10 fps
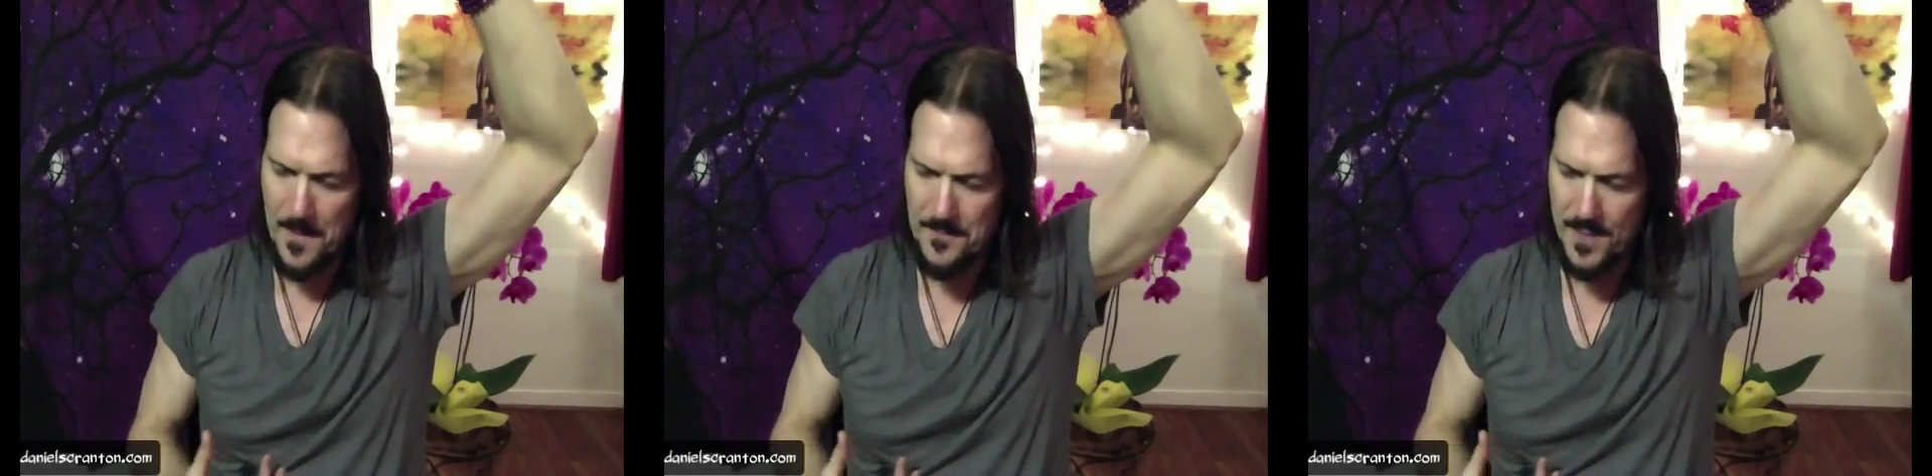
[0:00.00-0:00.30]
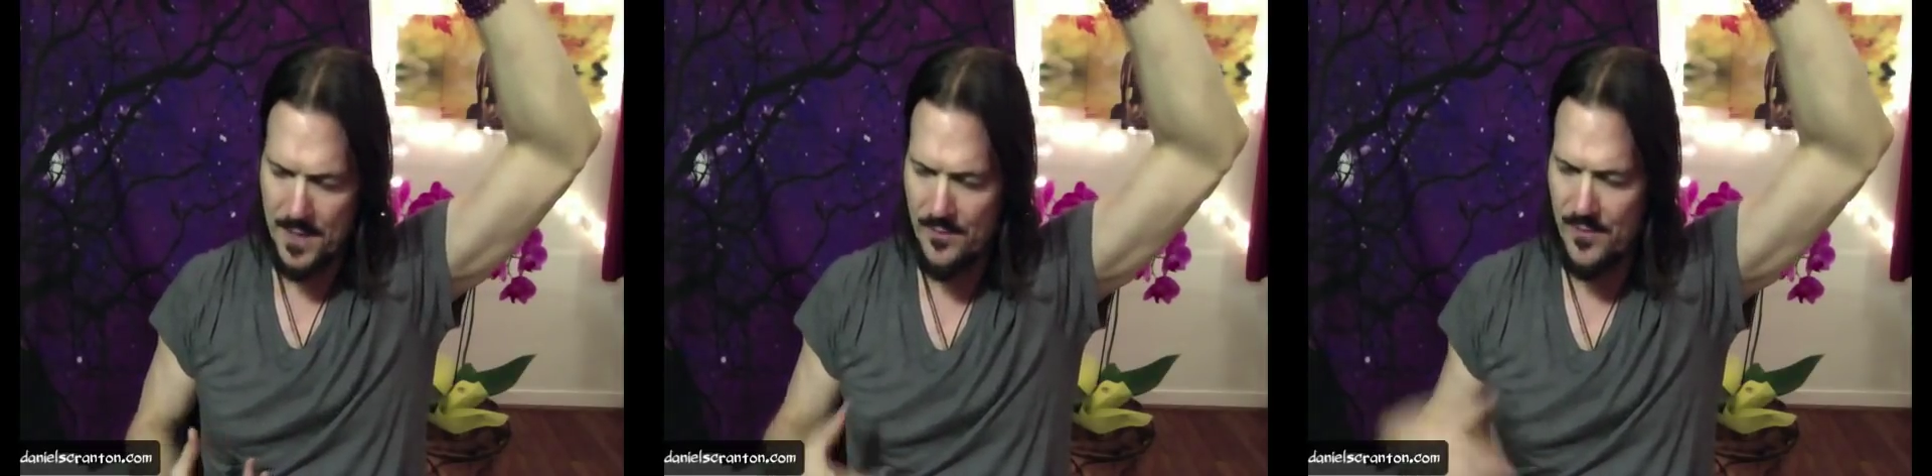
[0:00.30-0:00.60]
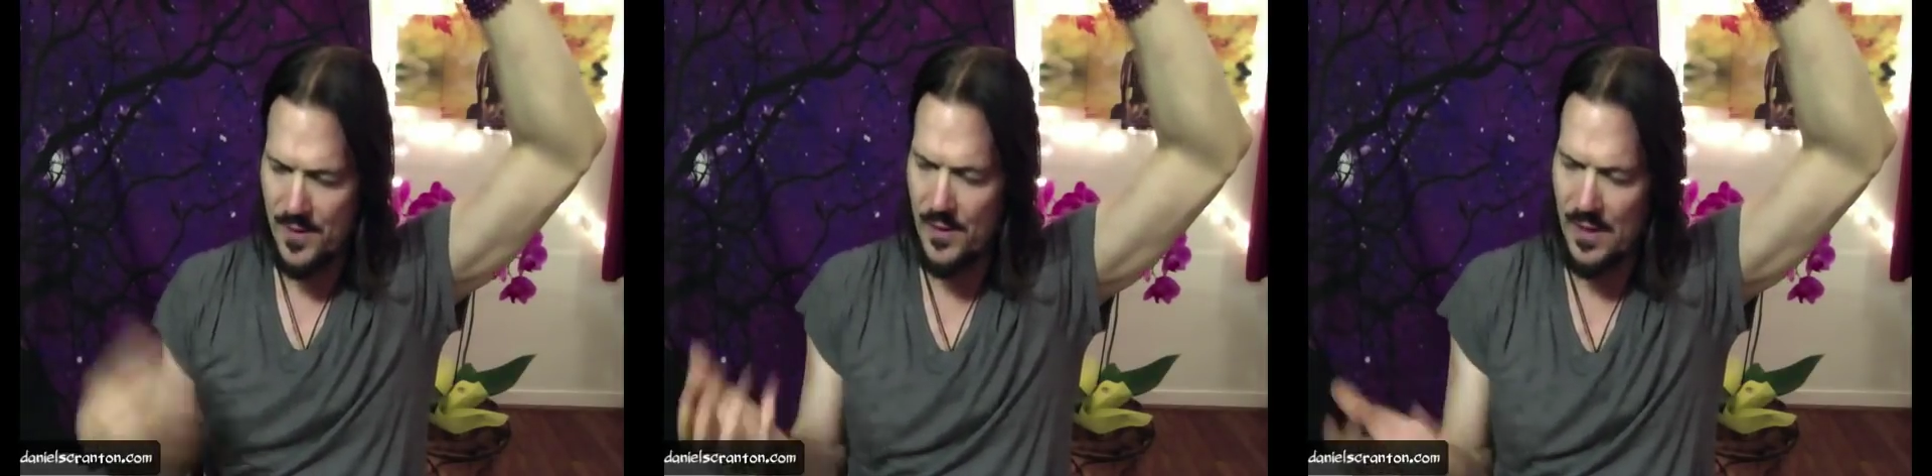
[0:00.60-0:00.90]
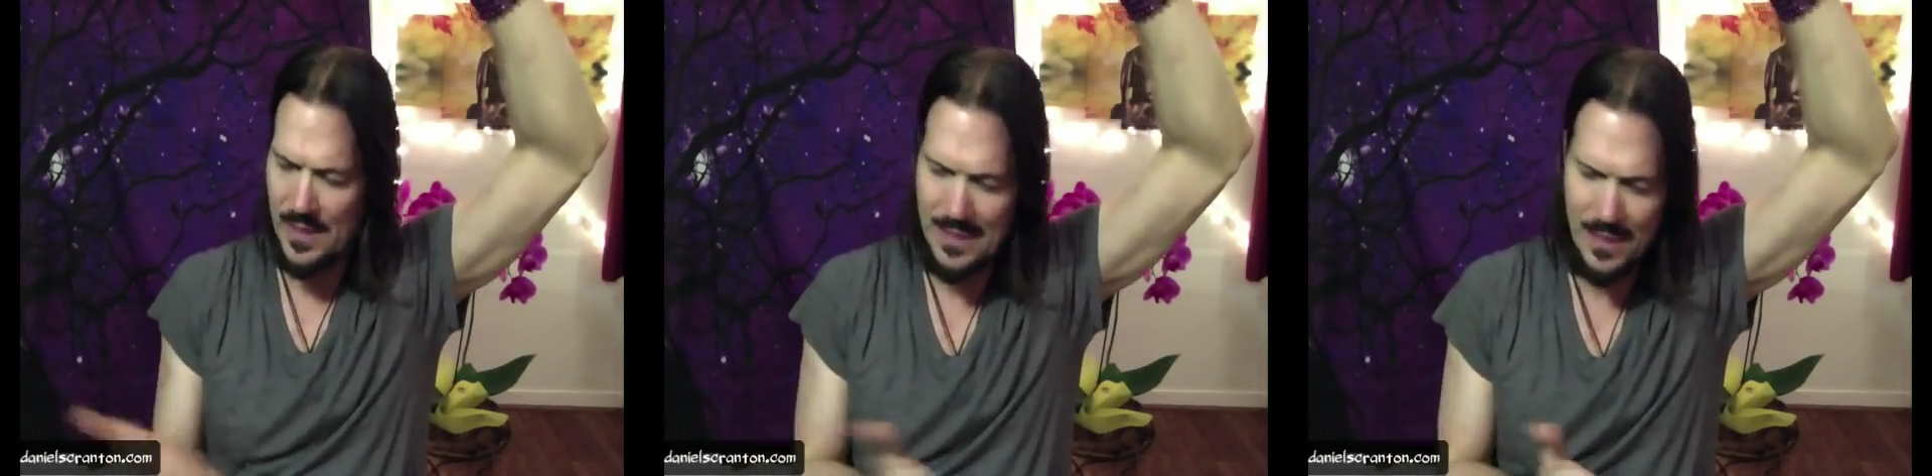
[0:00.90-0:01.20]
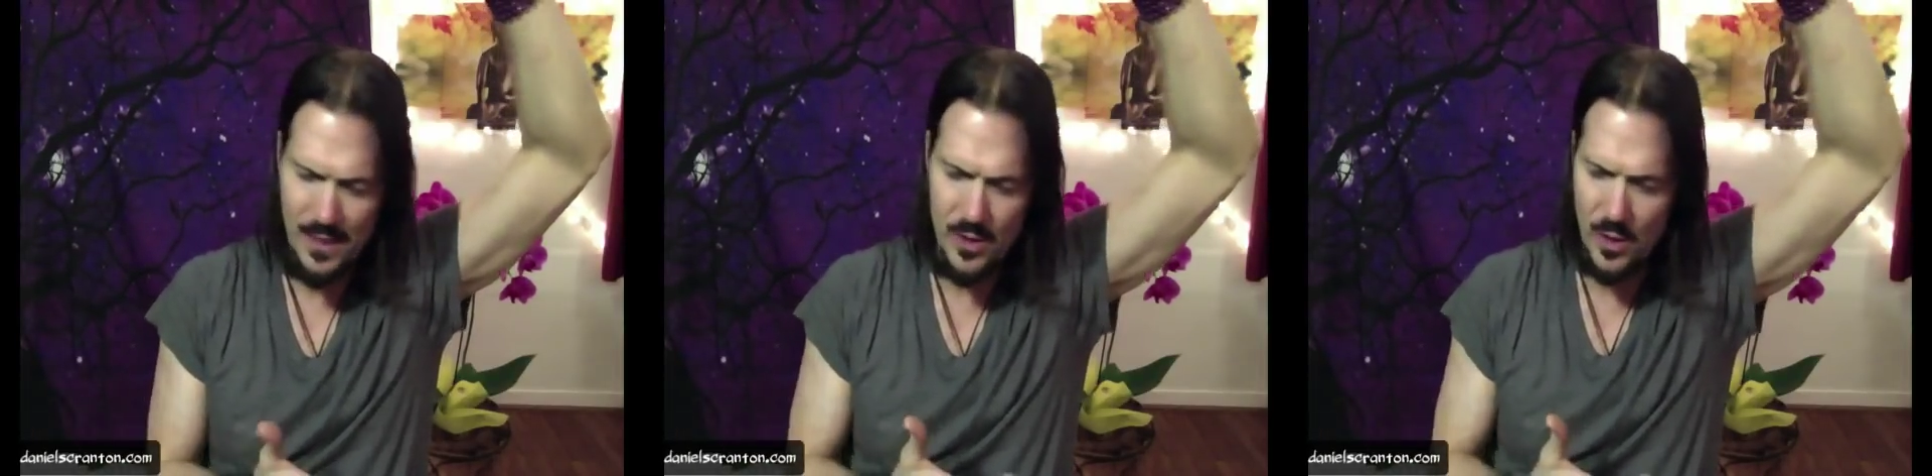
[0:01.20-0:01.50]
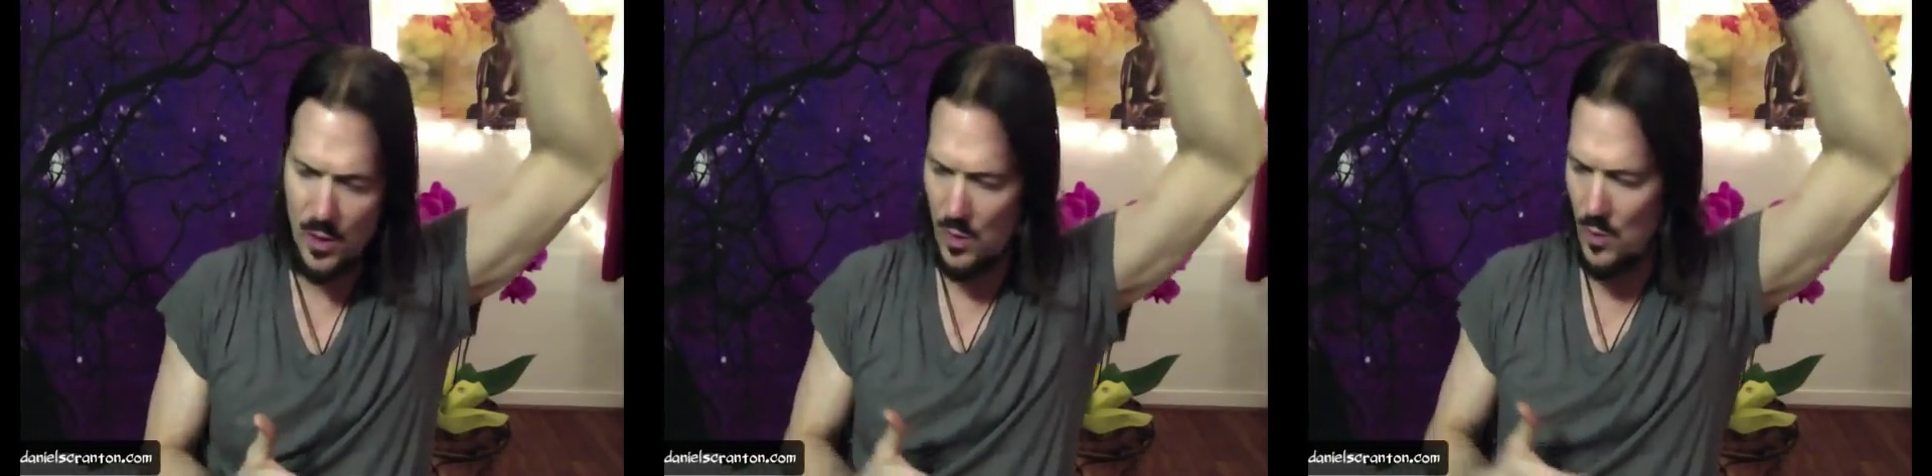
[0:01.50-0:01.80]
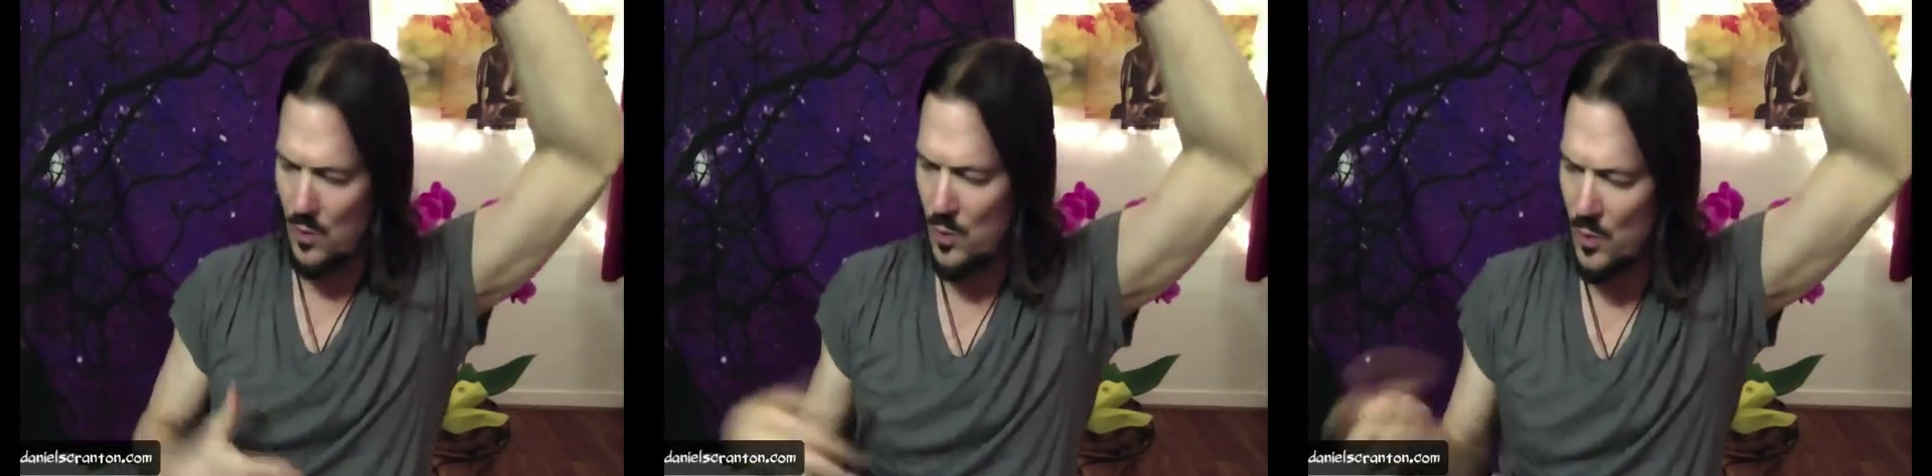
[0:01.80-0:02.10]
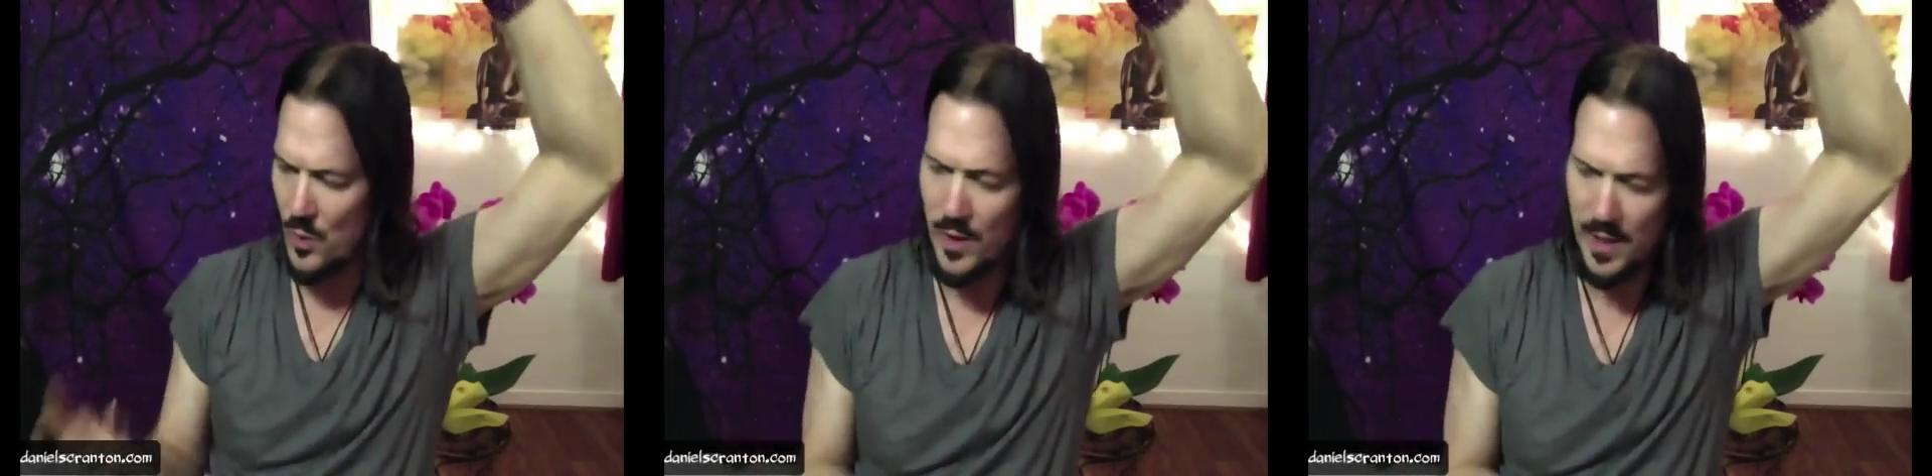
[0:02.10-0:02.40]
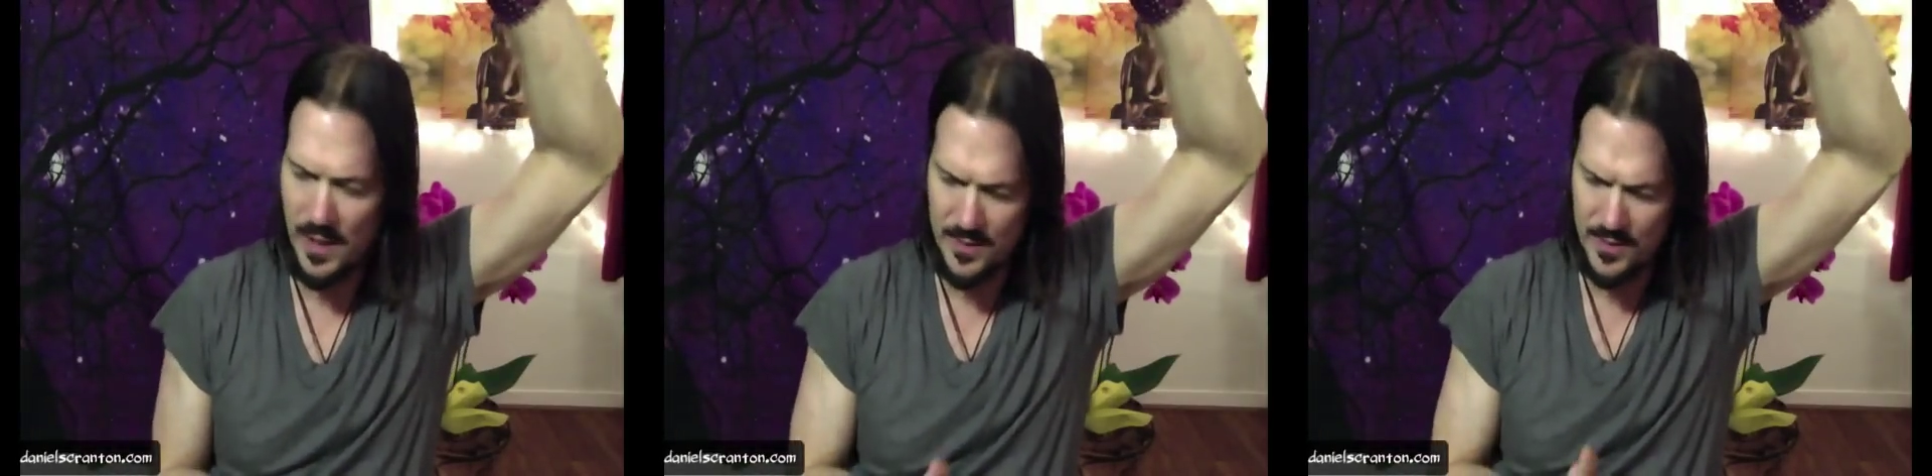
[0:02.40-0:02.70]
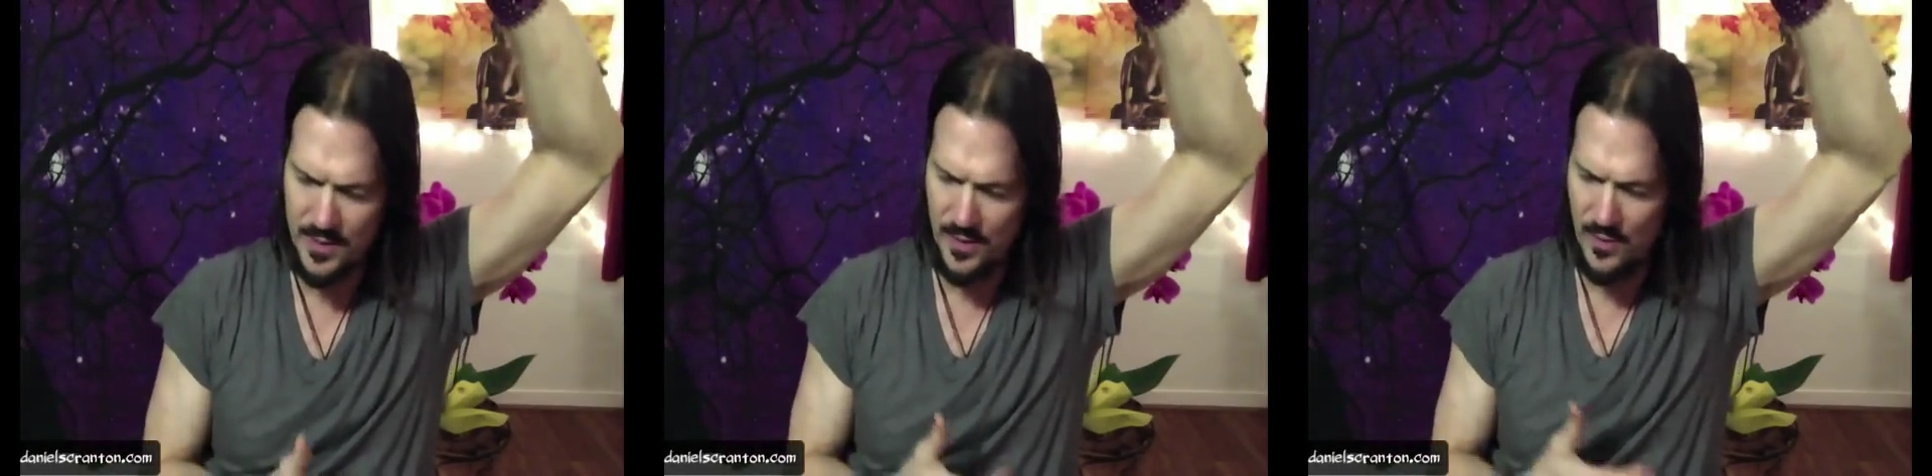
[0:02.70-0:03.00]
in a very ego-oriented